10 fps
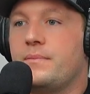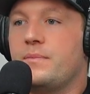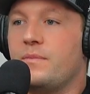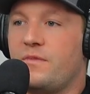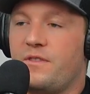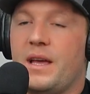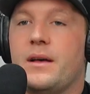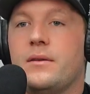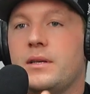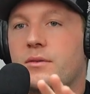
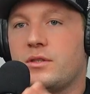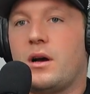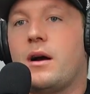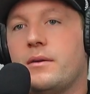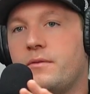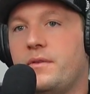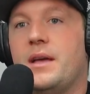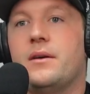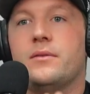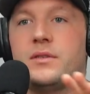fail, start,
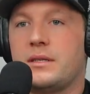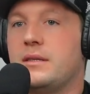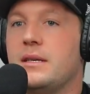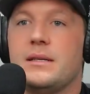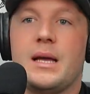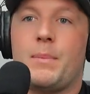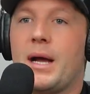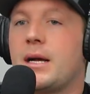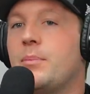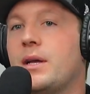fail, succeed, get
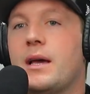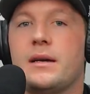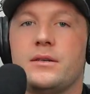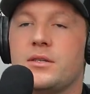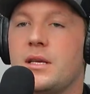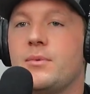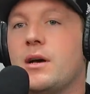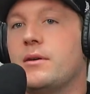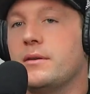back up again, and just keep going.